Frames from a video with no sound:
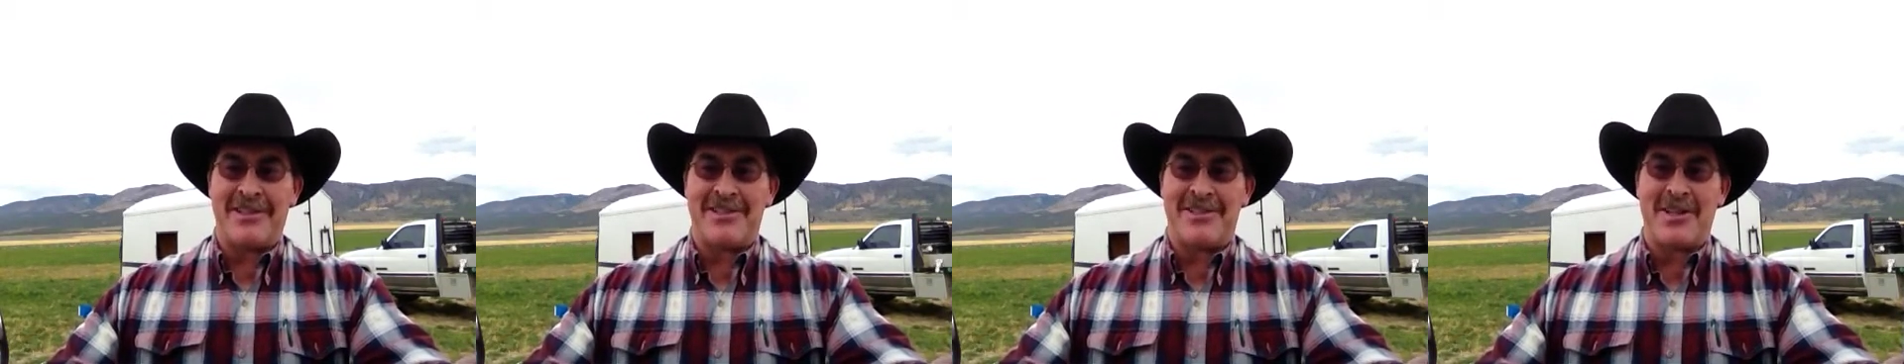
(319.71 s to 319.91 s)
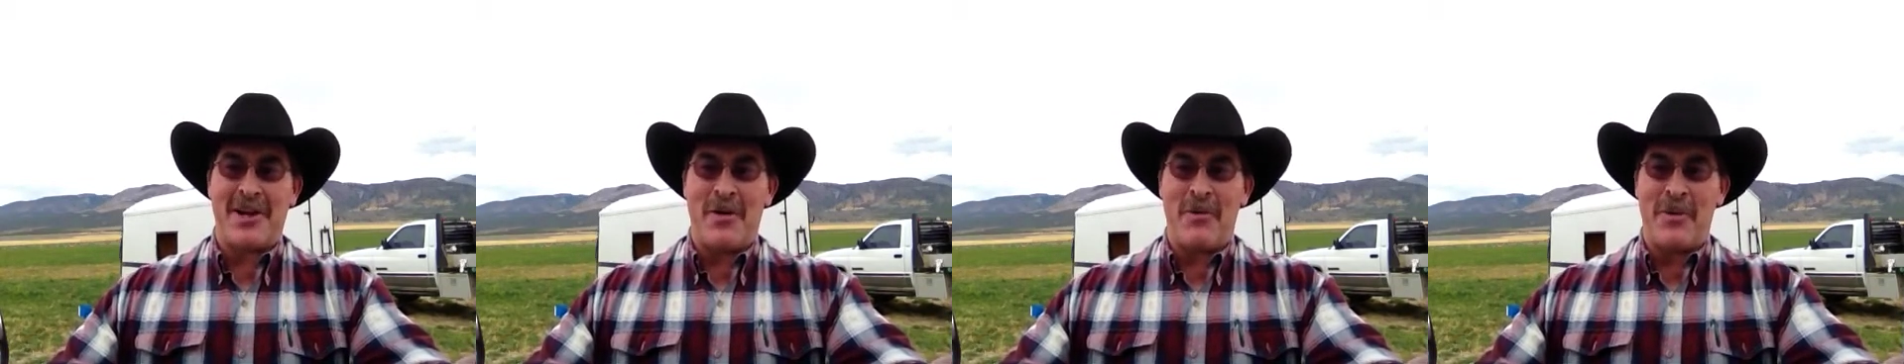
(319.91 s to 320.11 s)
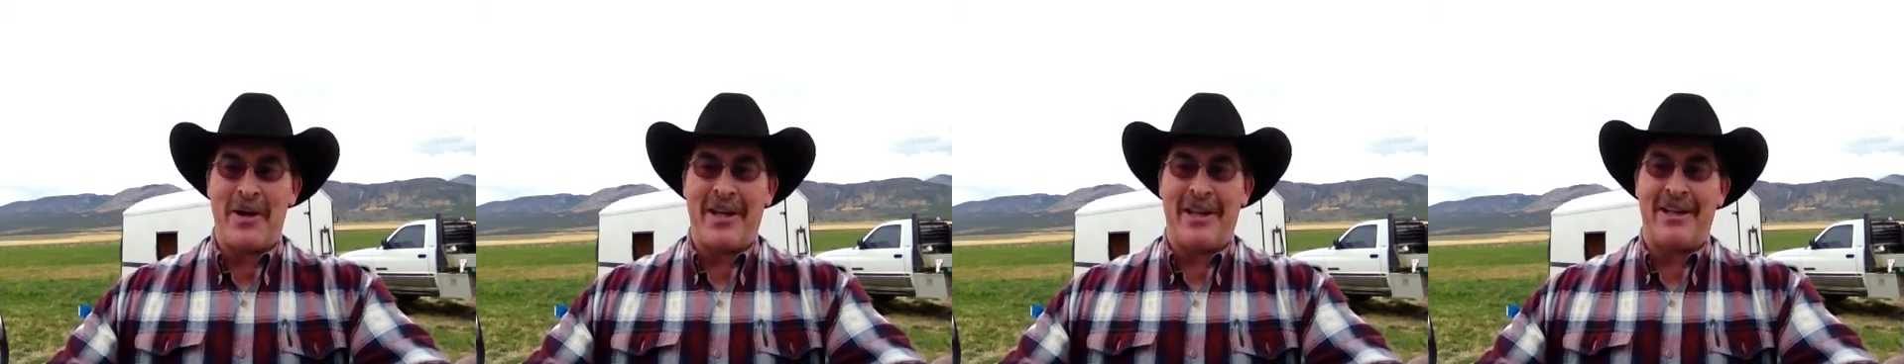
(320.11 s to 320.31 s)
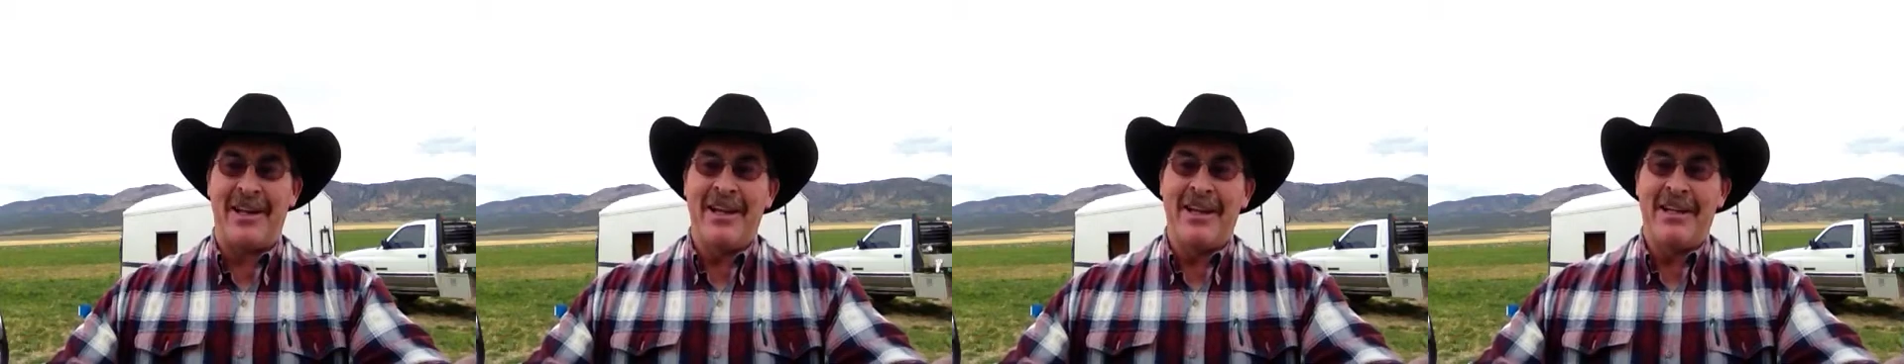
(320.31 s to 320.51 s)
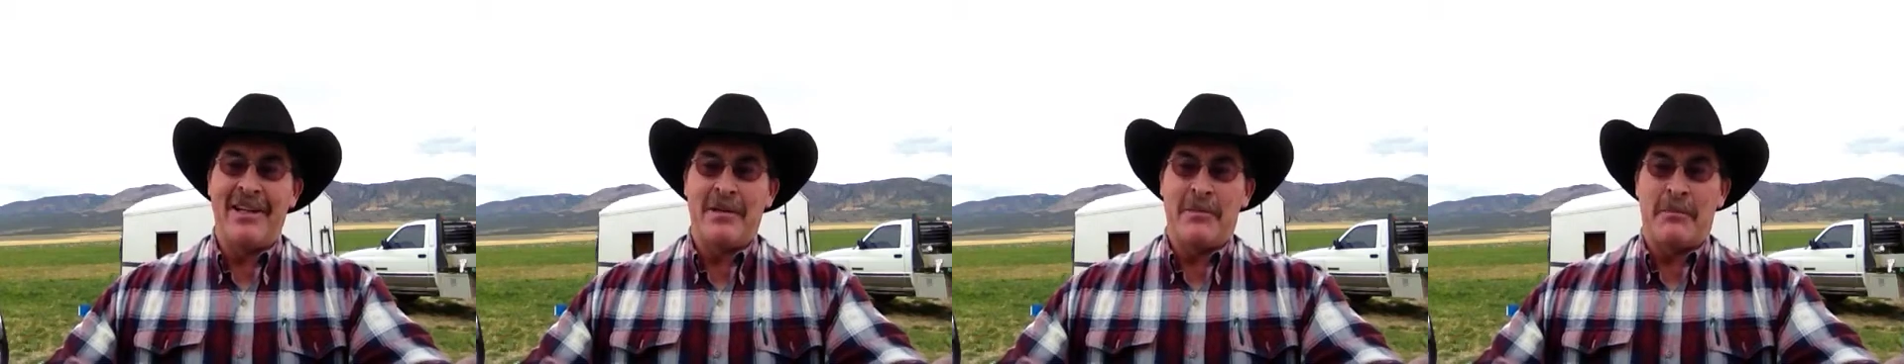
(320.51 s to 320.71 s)
So when
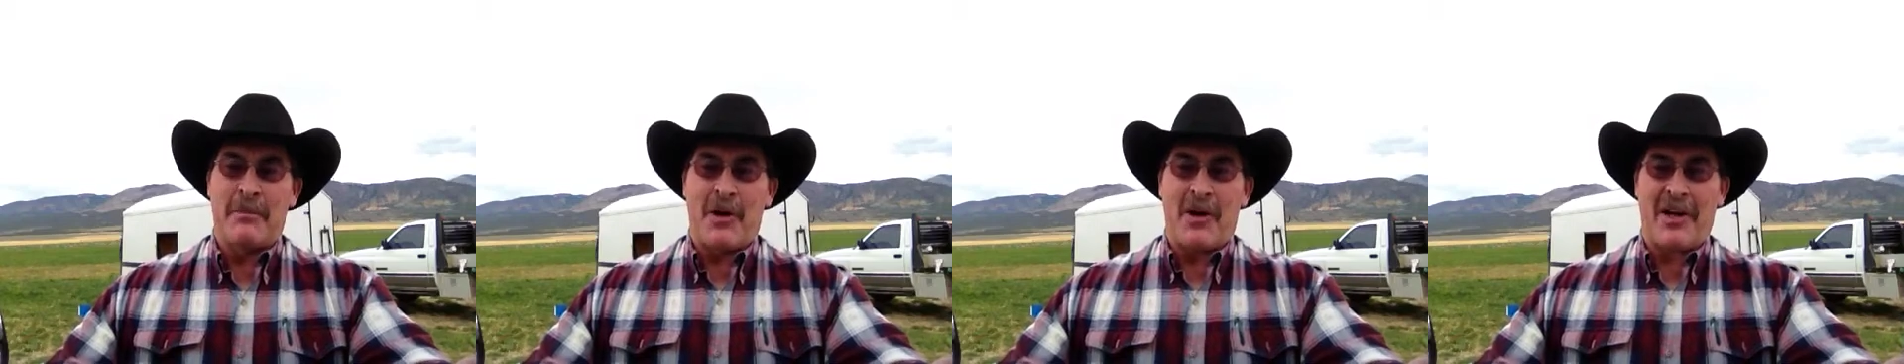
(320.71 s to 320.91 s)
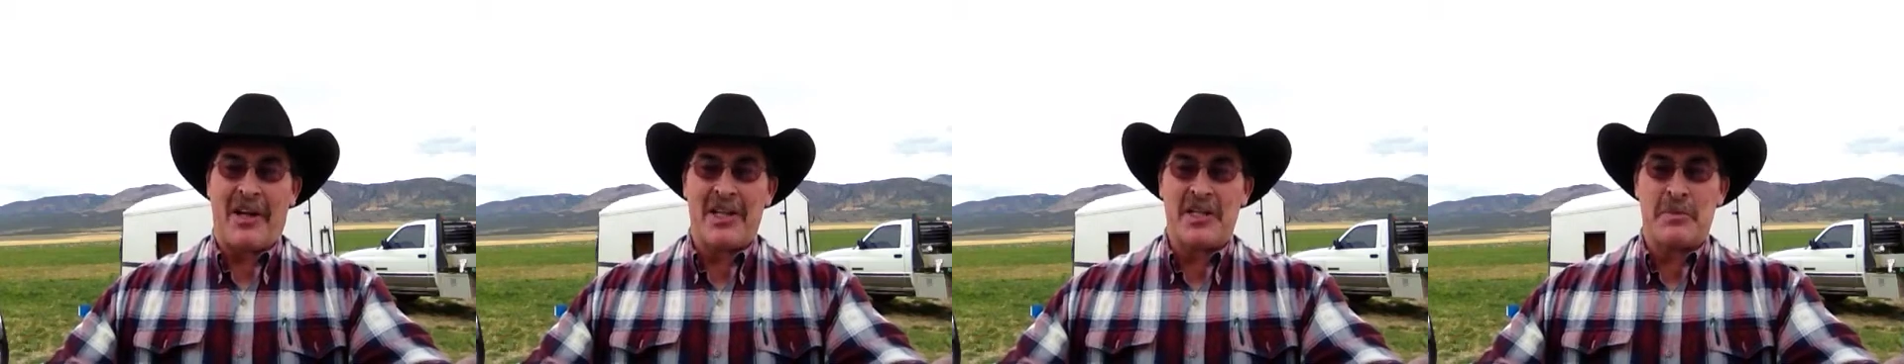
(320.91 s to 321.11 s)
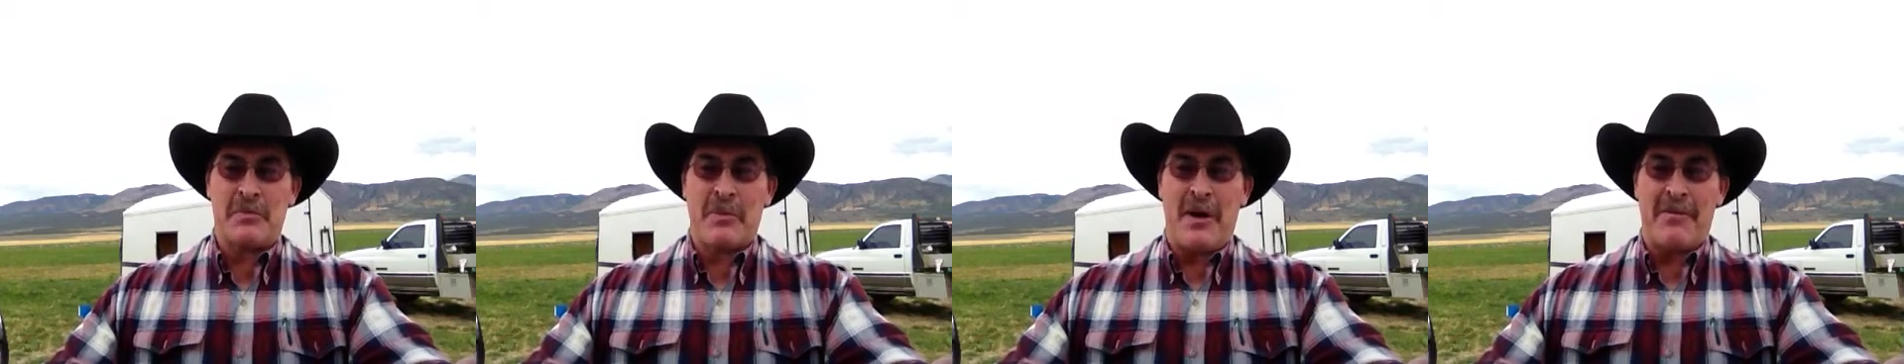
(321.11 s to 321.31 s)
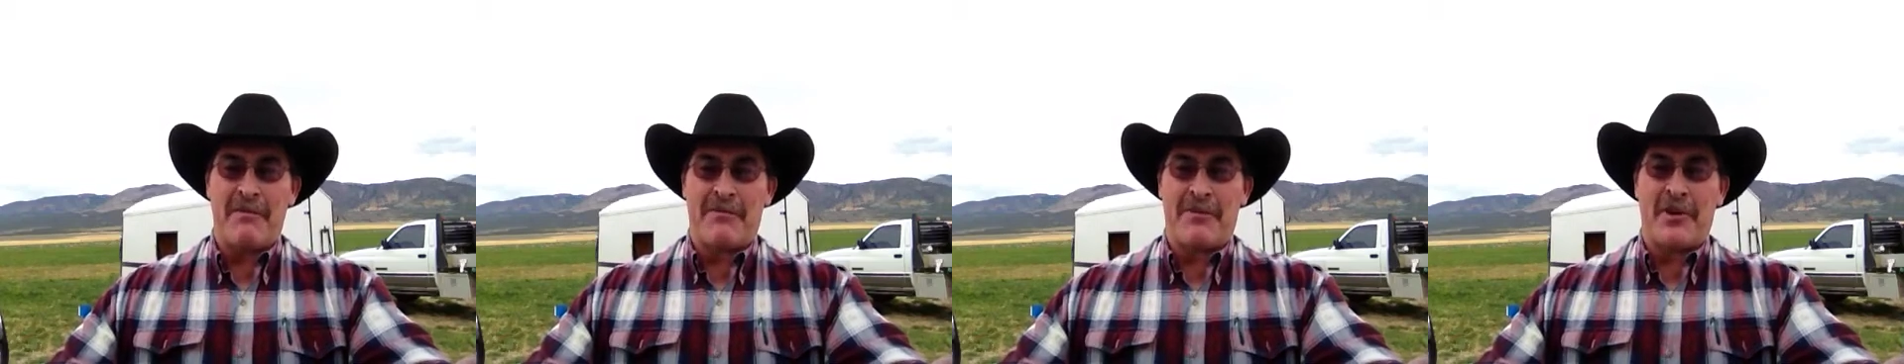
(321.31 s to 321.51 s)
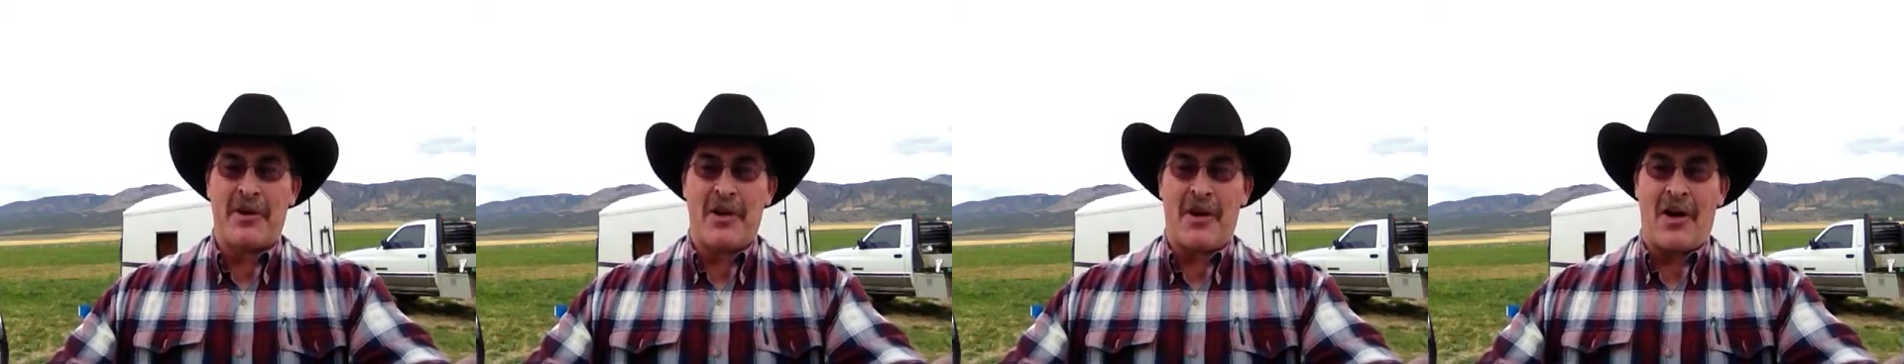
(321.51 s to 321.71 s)
Marcus
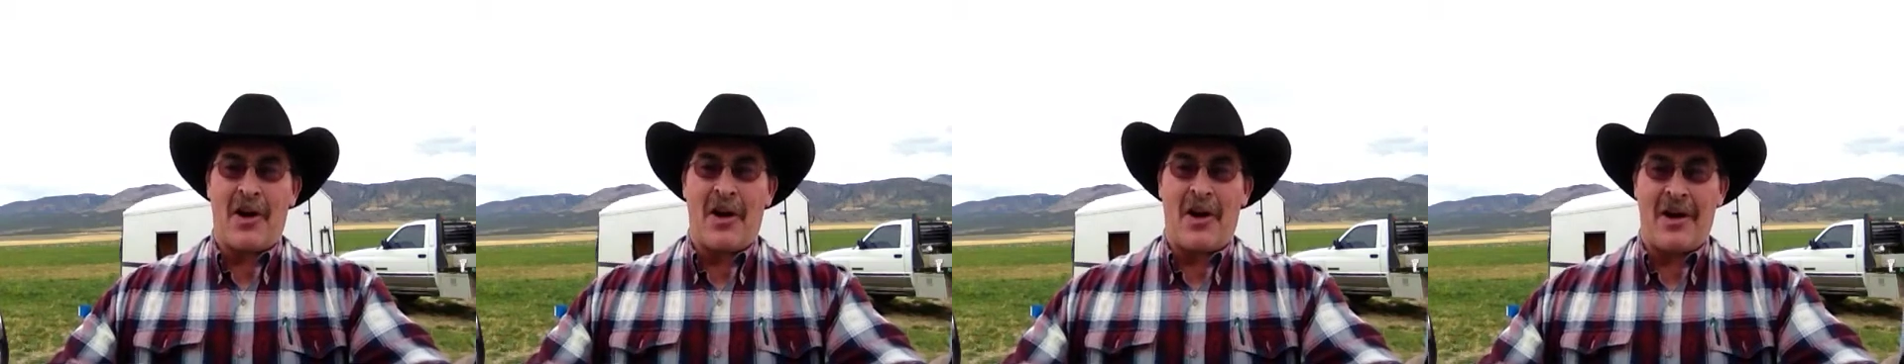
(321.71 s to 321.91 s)
Mumford